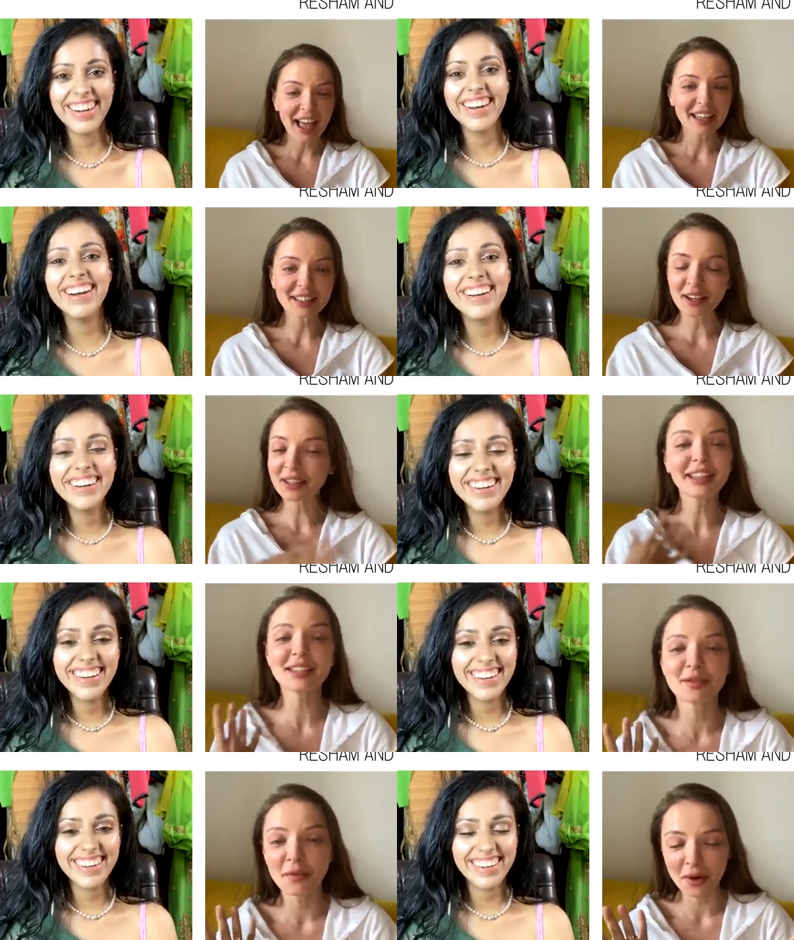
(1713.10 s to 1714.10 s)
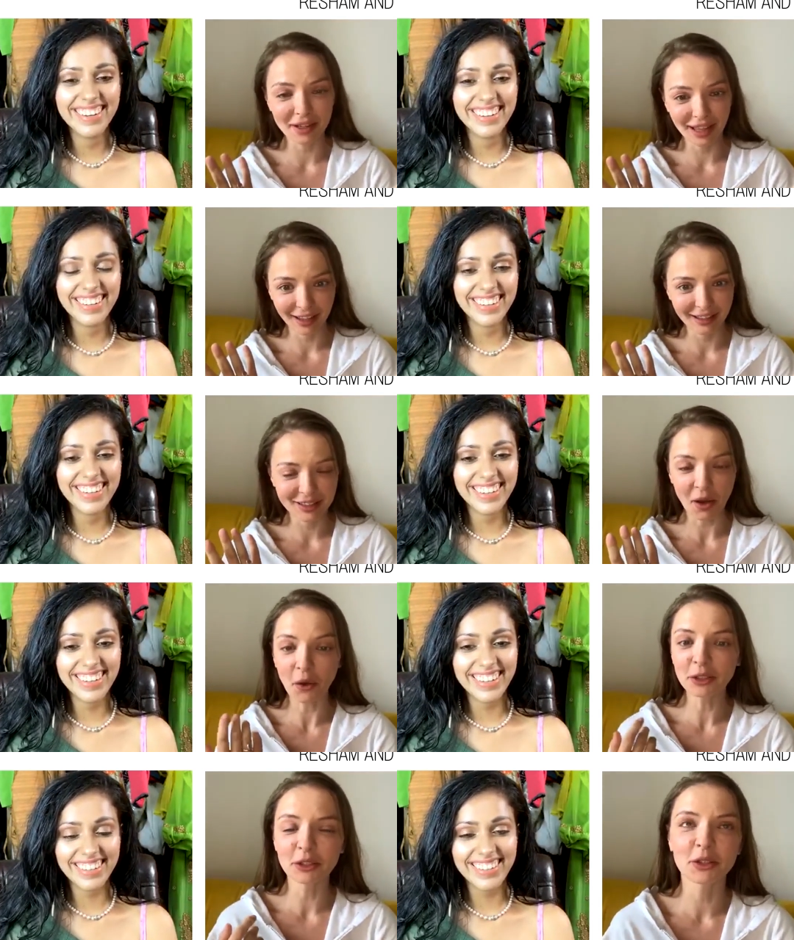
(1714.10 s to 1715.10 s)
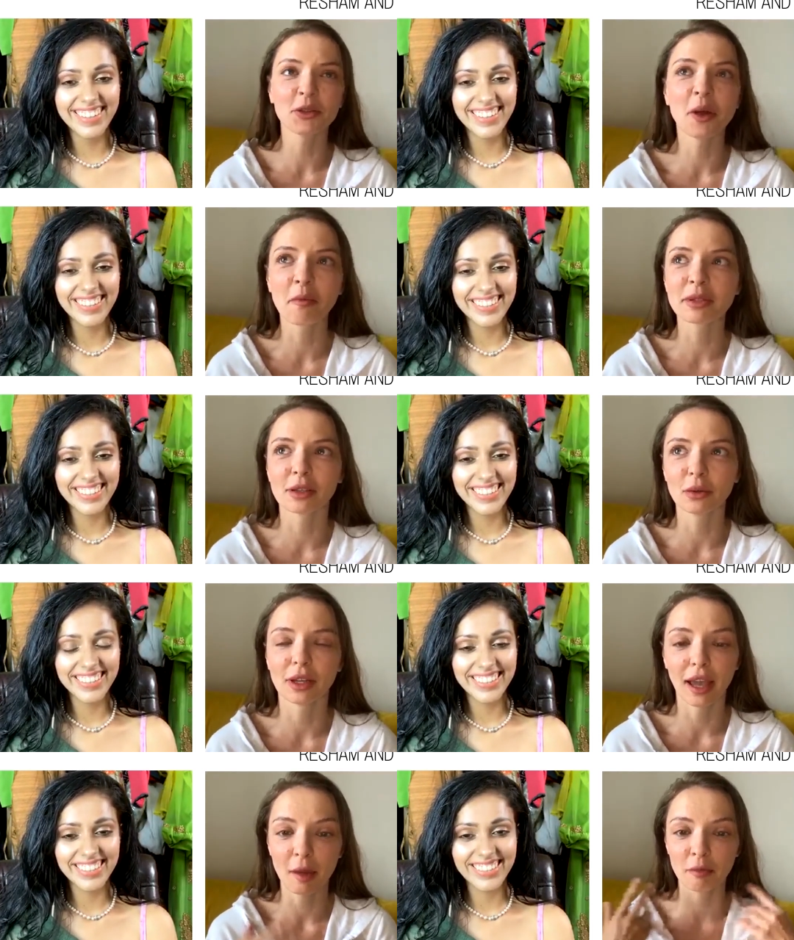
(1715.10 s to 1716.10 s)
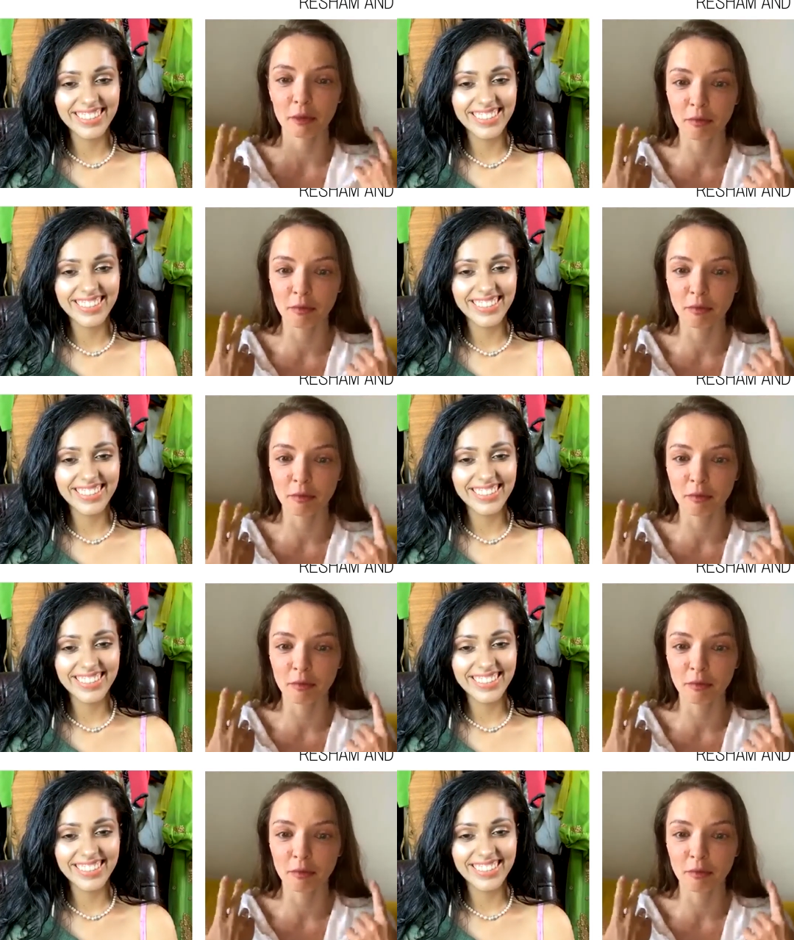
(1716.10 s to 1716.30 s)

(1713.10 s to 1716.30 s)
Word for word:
Speaker 1: so it doesn't work like this. Only two absolutely happy